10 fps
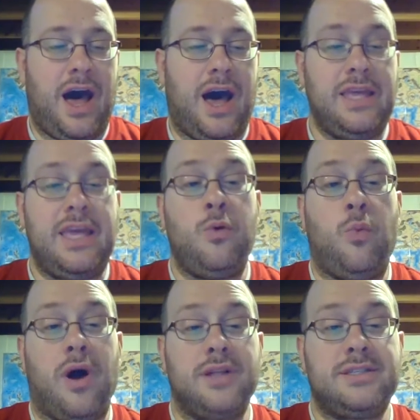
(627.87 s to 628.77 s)
He
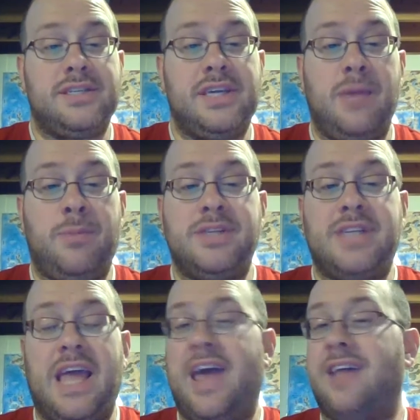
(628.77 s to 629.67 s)
wants to keep
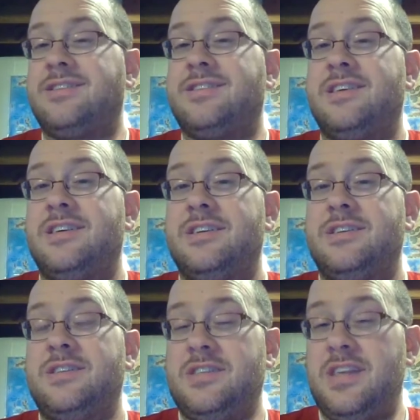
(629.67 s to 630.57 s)
his aunt's
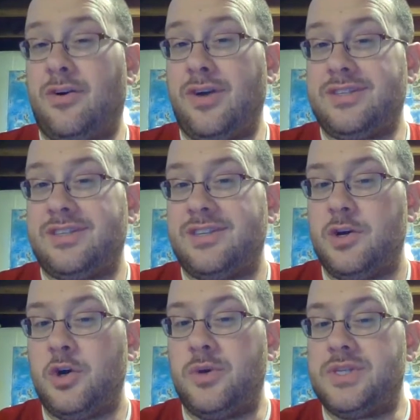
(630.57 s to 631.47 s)
secret.
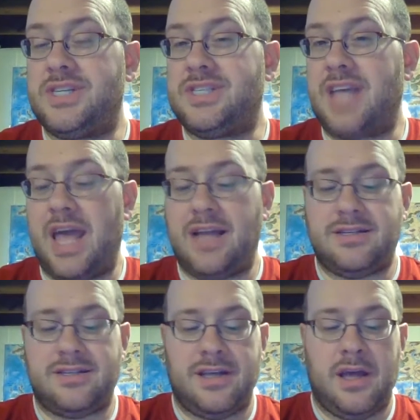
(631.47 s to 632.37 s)
Who is his
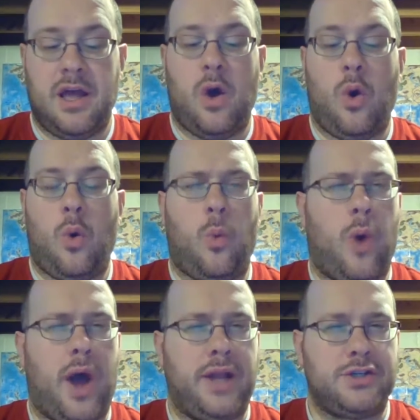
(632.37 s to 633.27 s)
aunt?
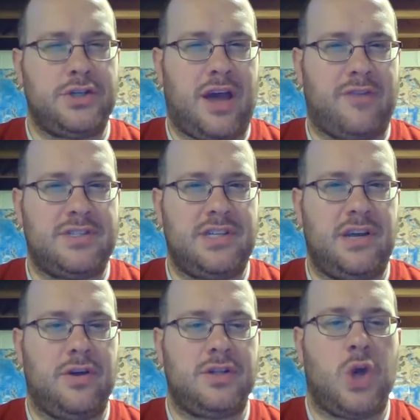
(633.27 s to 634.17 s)
Why does she have a
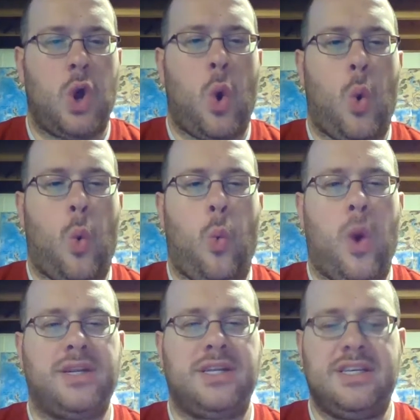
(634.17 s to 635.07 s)
secret?
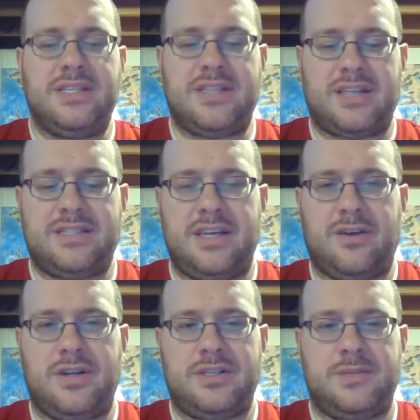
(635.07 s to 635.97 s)
What is that
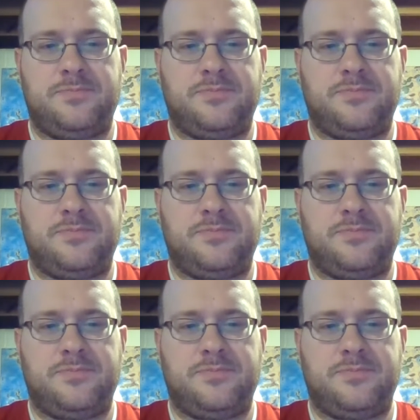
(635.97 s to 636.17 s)
secret?